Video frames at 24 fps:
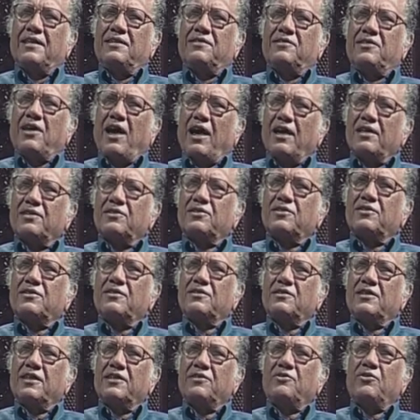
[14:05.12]
the Dutch
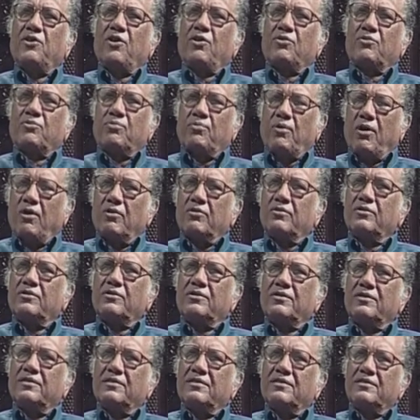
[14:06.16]
did not
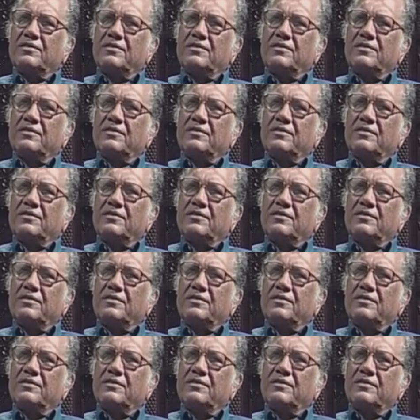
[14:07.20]
want